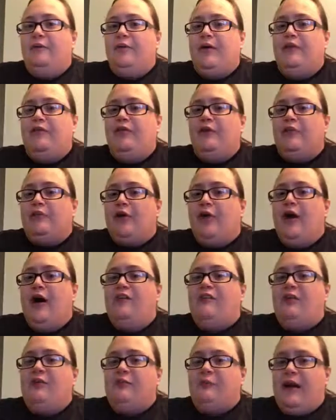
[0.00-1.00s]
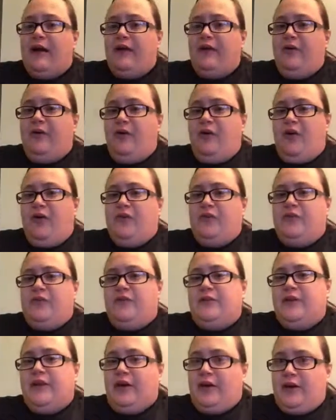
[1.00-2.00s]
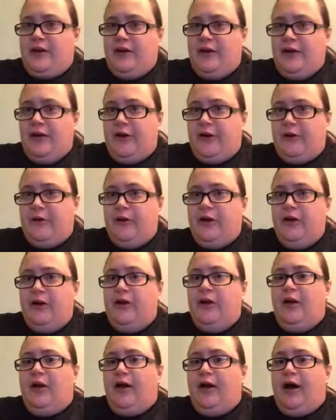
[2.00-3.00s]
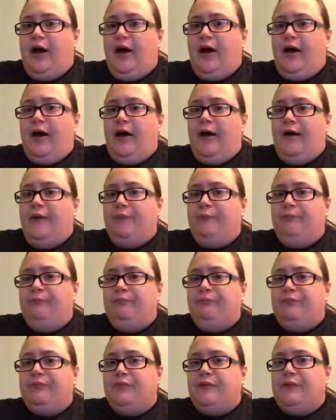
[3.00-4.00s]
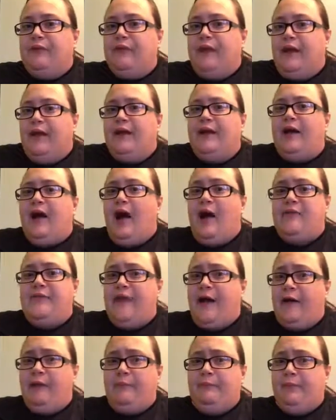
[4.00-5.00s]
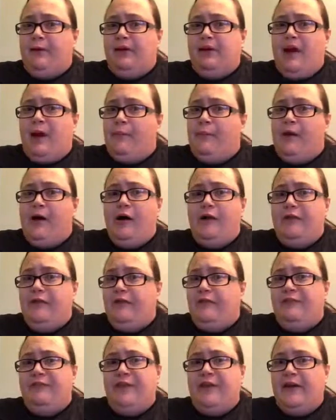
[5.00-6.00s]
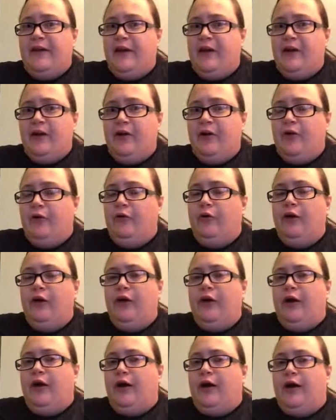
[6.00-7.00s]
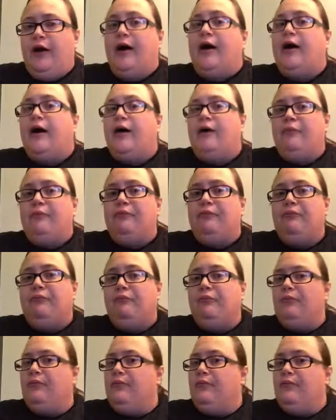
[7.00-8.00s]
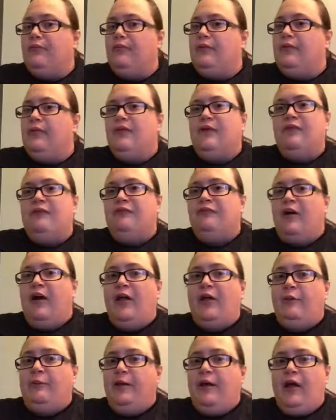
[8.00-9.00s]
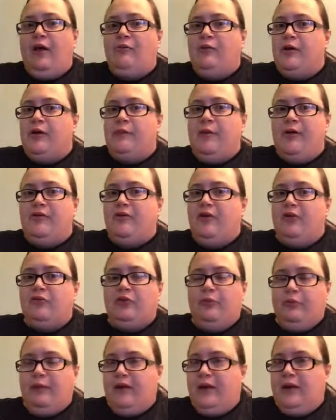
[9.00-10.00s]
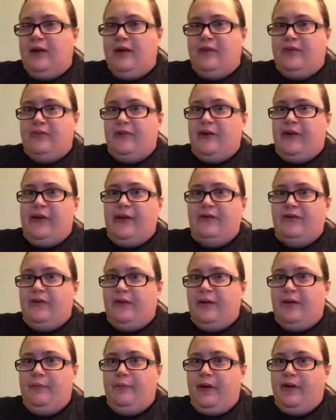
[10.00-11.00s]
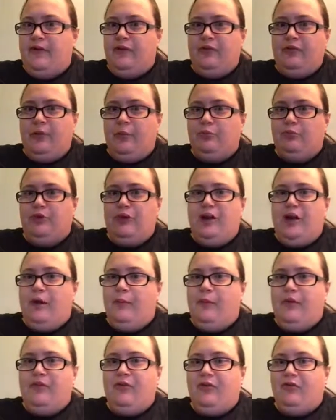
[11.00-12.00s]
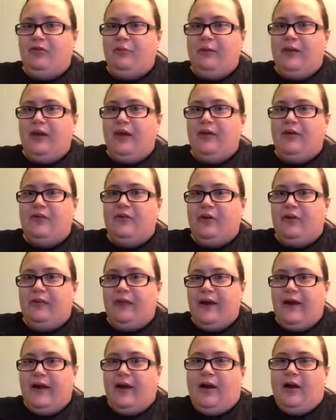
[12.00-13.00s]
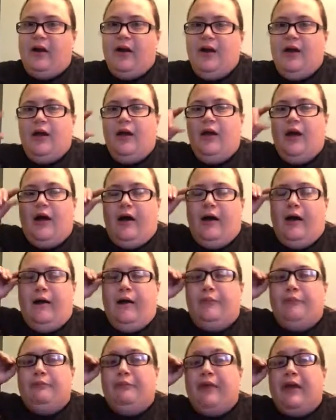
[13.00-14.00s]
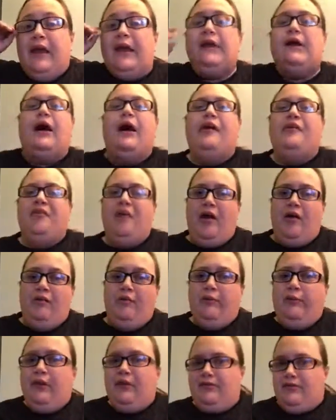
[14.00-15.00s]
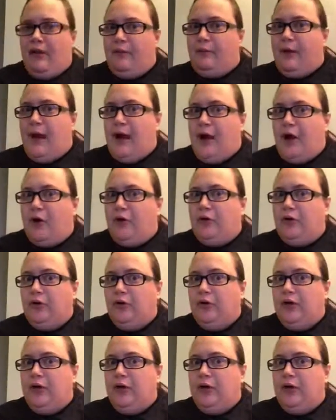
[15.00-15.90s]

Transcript: If you don't have a Michaels near you, get in contact with me. Comment on this video. Follow me on one of my social medias. Again, look in my description. All my social medias are there. Get in contact with me somehow.